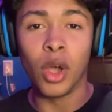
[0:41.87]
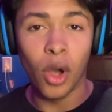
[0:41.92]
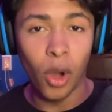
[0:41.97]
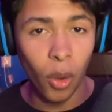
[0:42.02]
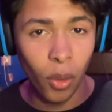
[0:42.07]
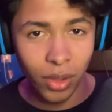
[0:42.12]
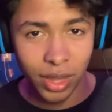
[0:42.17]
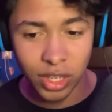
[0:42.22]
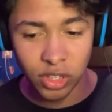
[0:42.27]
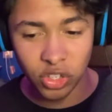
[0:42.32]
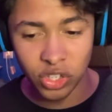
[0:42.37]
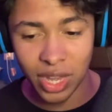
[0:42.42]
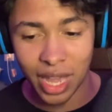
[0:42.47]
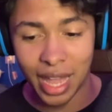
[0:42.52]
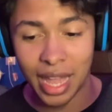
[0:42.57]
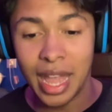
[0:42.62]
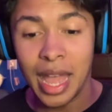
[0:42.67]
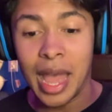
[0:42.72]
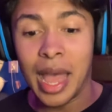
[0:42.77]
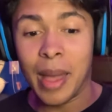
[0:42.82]
Holy
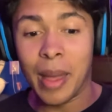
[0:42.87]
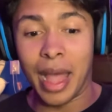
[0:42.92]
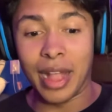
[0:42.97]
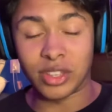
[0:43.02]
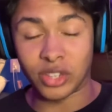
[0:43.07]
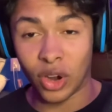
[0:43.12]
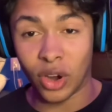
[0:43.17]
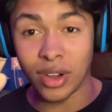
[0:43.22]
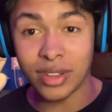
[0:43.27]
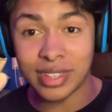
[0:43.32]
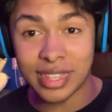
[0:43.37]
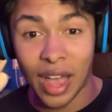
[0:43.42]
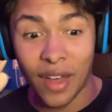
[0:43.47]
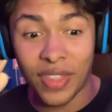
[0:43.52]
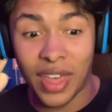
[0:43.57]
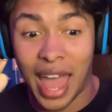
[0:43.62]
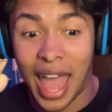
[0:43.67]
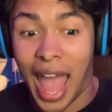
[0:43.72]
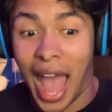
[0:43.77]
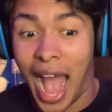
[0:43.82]
shit. It turns out
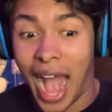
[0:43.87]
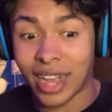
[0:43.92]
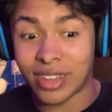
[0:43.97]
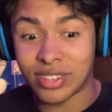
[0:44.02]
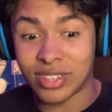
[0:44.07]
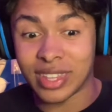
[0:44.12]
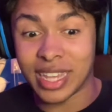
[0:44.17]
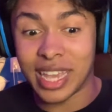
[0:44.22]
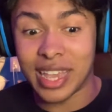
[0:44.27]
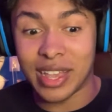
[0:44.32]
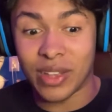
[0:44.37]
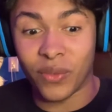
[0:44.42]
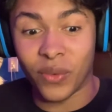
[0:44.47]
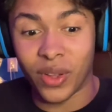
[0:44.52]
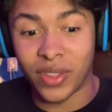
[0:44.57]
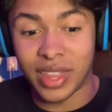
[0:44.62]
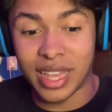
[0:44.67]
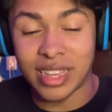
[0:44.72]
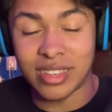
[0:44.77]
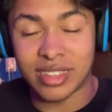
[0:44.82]
that actually
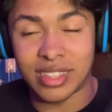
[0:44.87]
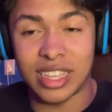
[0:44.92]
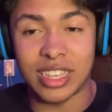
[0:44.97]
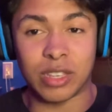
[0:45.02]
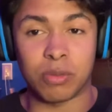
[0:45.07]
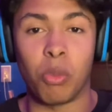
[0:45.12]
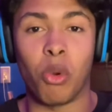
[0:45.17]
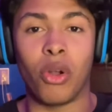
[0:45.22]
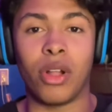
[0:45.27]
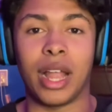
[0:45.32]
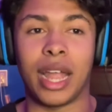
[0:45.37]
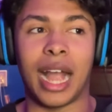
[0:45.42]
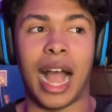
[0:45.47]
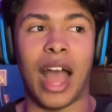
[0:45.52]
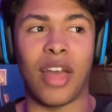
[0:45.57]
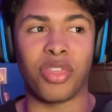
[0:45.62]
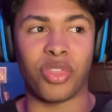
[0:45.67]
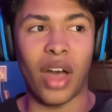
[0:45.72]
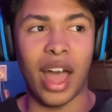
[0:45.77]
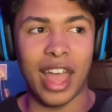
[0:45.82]
released this morning. I
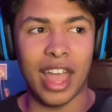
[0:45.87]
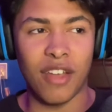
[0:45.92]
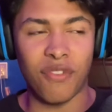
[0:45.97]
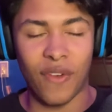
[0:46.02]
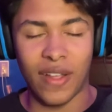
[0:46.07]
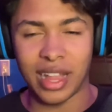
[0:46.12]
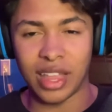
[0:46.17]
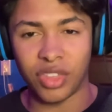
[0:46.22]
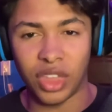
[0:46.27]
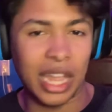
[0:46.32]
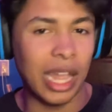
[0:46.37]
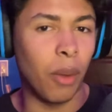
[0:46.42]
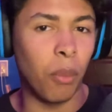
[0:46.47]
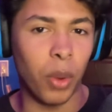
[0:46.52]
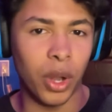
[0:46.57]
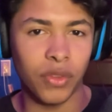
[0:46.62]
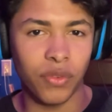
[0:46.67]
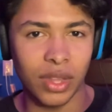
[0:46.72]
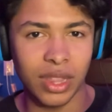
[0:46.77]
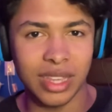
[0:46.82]
thought if anything it
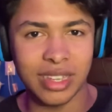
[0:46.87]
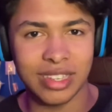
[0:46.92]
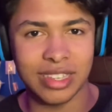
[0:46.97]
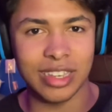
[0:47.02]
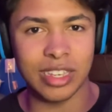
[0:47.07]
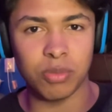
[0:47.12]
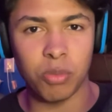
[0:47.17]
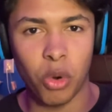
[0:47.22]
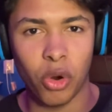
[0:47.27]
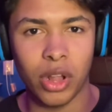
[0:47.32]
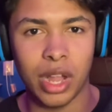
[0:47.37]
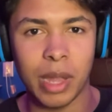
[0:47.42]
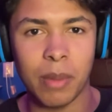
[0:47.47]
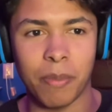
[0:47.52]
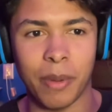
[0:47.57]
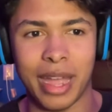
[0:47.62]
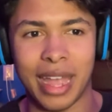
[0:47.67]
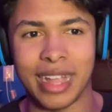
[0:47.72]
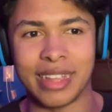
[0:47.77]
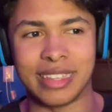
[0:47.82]
would release this morning,
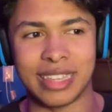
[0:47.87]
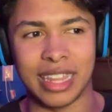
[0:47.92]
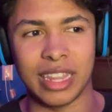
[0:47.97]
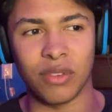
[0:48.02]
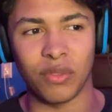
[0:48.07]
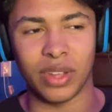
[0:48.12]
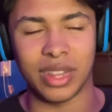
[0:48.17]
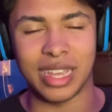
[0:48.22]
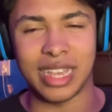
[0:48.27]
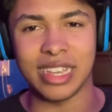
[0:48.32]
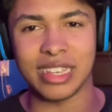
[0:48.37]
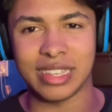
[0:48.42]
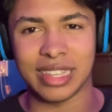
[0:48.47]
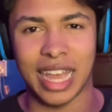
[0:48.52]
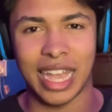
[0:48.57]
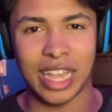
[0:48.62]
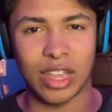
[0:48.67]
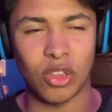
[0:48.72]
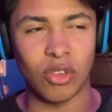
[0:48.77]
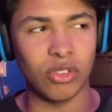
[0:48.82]
but it didn't release
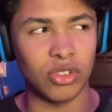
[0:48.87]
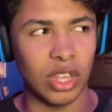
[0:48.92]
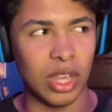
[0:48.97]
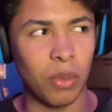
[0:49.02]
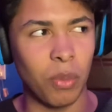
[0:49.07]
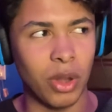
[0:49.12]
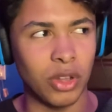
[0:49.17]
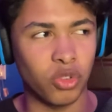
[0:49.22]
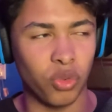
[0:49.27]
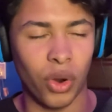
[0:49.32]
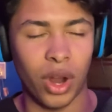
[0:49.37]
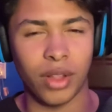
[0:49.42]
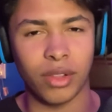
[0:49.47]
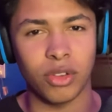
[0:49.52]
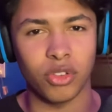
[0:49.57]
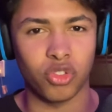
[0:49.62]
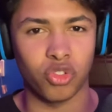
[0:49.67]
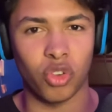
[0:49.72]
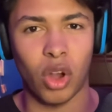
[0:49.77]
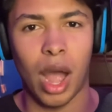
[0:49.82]
like usually when
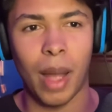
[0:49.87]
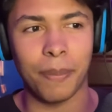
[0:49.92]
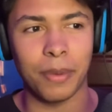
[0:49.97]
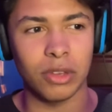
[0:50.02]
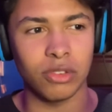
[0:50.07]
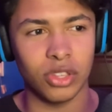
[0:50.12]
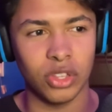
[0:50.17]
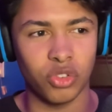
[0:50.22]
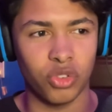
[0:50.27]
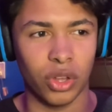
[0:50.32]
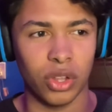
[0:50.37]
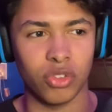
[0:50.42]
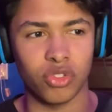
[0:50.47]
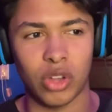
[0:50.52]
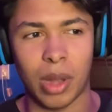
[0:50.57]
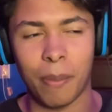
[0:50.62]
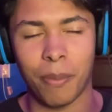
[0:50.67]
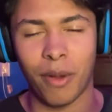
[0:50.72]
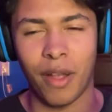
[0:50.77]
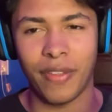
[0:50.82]
trailers drop. Usually trailers
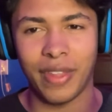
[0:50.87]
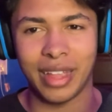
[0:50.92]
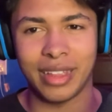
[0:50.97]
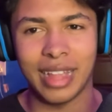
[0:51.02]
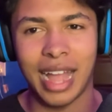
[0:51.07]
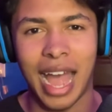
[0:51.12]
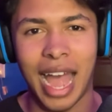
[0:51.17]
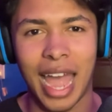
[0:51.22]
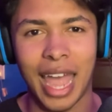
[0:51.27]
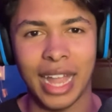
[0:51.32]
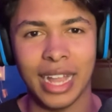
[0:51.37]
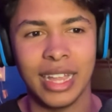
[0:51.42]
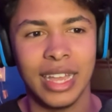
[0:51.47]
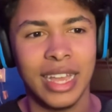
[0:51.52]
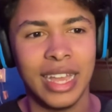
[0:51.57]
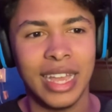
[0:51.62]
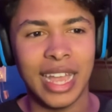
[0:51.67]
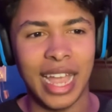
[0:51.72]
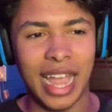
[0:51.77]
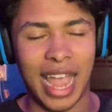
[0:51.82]
drop around like nine,
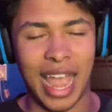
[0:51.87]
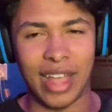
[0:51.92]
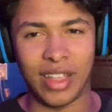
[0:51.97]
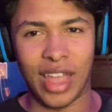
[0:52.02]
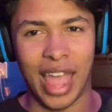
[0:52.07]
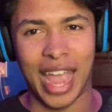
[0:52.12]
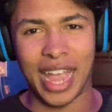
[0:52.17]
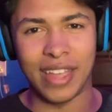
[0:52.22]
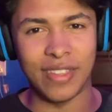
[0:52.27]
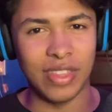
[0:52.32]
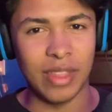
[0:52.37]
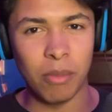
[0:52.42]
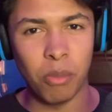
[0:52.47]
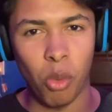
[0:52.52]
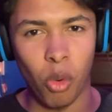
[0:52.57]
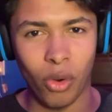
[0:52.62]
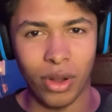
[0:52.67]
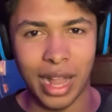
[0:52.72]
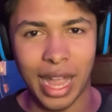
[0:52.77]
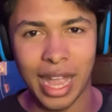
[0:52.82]
eight in the
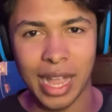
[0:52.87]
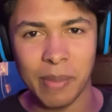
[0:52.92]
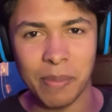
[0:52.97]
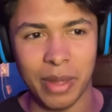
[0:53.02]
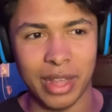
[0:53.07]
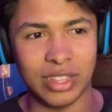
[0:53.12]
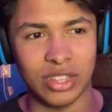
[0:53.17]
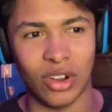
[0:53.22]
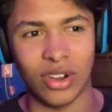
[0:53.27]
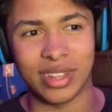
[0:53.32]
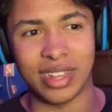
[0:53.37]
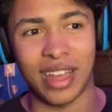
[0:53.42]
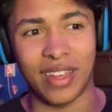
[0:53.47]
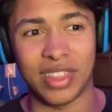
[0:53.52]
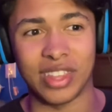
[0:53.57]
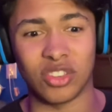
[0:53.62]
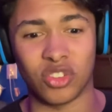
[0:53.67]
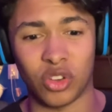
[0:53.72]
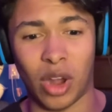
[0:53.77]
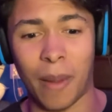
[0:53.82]
morning, but it turned out
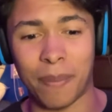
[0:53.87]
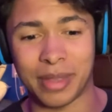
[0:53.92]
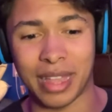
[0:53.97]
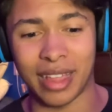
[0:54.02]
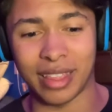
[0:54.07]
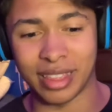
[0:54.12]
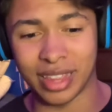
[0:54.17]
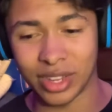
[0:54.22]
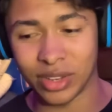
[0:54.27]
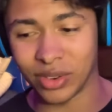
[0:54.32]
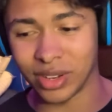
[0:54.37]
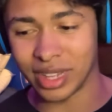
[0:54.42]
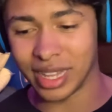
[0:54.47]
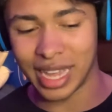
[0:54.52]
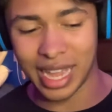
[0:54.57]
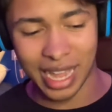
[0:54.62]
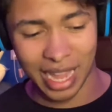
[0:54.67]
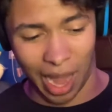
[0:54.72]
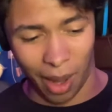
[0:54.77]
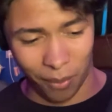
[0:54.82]
this dropped at
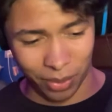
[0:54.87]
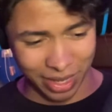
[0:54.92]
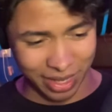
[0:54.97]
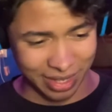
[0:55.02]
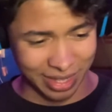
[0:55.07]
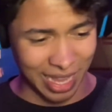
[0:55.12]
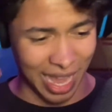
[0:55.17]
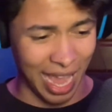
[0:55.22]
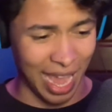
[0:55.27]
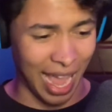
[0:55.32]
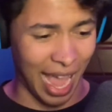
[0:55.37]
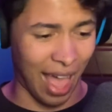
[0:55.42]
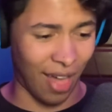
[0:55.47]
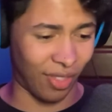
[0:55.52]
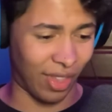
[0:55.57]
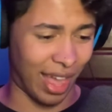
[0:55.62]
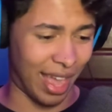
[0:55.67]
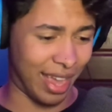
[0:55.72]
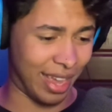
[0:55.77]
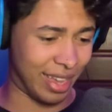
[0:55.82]
literally, I want to say at
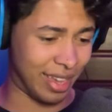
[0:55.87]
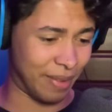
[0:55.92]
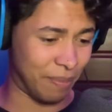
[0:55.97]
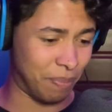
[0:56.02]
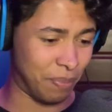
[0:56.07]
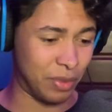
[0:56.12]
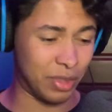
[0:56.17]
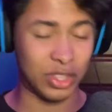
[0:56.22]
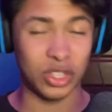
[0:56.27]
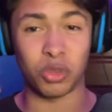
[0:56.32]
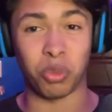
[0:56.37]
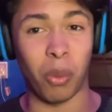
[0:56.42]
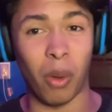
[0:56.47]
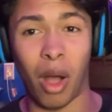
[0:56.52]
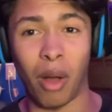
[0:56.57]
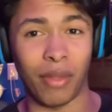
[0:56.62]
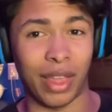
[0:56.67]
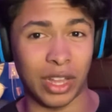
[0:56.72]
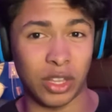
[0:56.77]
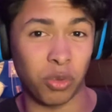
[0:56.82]
like
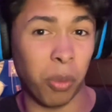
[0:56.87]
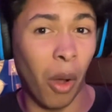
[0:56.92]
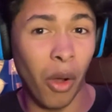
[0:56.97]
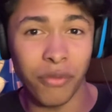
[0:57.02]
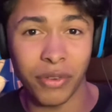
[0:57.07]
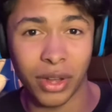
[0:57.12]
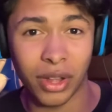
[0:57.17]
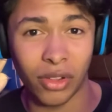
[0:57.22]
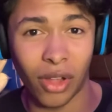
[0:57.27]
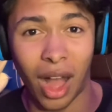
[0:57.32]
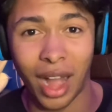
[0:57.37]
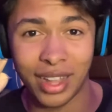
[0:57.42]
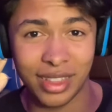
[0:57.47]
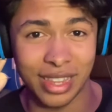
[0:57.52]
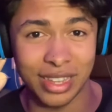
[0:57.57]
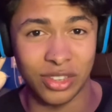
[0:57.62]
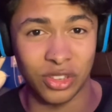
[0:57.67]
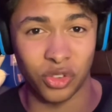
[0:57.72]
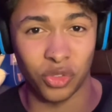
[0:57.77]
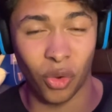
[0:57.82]
twelve like twelve o'clock
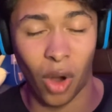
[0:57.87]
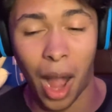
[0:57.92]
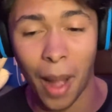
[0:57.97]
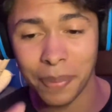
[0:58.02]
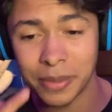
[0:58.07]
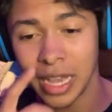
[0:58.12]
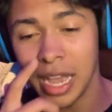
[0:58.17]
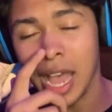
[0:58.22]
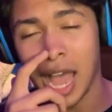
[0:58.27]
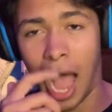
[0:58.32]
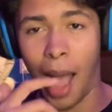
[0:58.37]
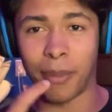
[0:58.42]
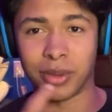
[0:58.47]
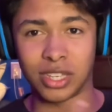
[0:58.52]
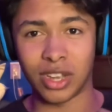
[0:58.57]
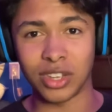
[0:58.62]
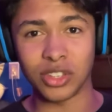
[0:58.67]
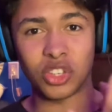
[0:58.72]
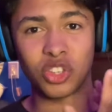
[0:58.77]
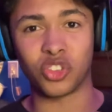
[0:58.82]
this dropped. I was
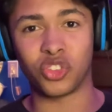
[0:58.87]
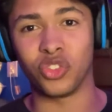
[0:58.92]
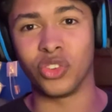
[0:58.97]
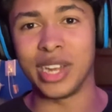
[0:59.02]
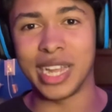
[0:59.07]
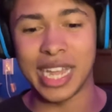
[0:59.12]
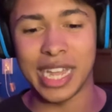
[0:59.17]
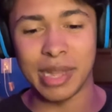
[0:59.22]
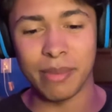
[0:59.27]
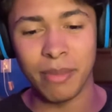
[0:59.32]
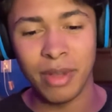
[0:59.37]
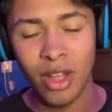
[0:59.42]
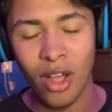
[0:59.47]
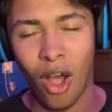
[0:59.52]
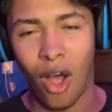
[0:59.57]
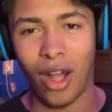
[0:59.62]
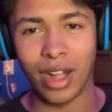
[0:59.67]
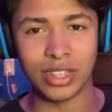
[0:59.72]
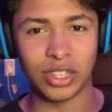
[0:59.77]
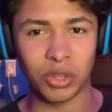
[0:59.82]
on stream
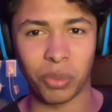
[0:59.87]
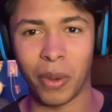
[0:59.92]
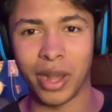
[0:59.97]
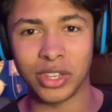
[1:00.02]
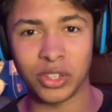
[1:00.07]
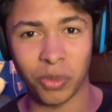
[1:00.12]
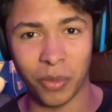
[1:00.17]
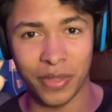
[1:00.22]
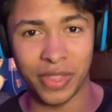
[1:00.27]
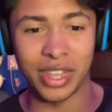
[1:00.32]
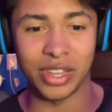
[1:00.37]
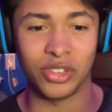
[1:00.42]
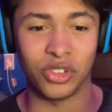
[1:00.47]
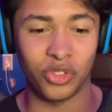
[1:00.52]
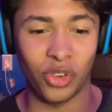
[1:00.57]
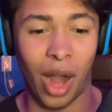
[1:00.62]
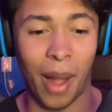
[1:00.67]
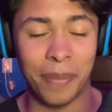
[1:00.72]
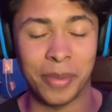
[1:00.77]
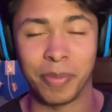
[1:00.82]
on Twitch when this
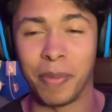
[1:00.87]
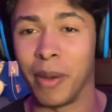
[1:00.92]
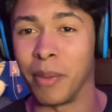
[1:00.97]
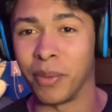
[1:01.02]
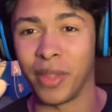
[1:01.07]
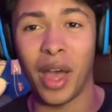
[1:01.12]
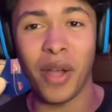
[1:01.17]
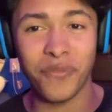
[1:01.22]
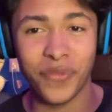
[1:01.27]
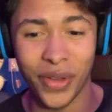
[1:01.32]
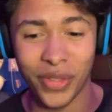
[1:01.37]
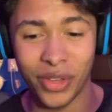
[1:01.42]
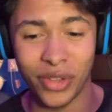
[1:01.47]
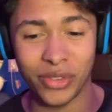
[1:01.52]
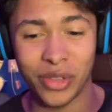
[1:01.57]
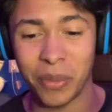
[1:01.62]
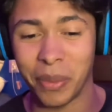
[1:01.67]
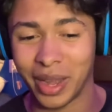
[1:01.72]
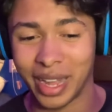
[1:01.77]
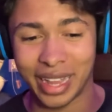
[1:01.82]
dropped, but without further
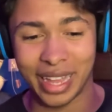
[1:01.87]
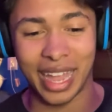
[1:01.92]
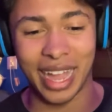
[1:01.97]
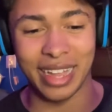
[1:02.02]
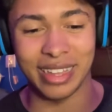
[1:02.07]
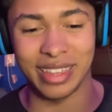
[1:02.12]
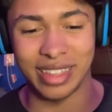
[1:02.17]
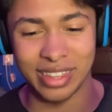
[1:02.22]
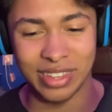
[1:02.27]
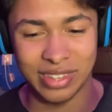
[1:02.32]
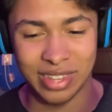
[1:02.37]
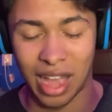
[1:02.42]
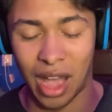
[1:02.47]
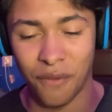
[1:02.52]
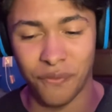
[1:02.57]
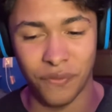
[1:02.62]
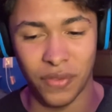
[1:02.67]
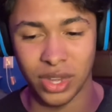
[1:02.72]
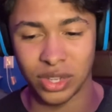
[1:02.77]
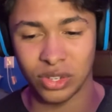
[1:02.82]
ado, we're gonna get into this
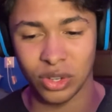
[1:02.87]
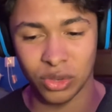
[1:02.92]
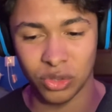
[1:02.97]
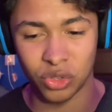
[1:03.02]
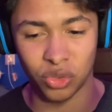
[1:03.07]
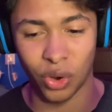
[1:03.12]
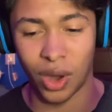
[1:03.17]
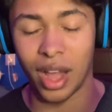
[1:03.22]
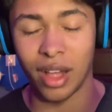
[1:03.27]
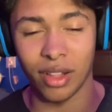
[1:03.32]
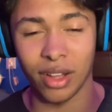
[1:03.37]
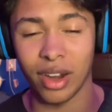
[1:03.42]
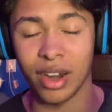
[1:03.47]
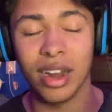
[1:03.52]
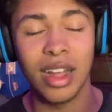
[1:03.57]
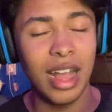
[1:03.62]
official trailer.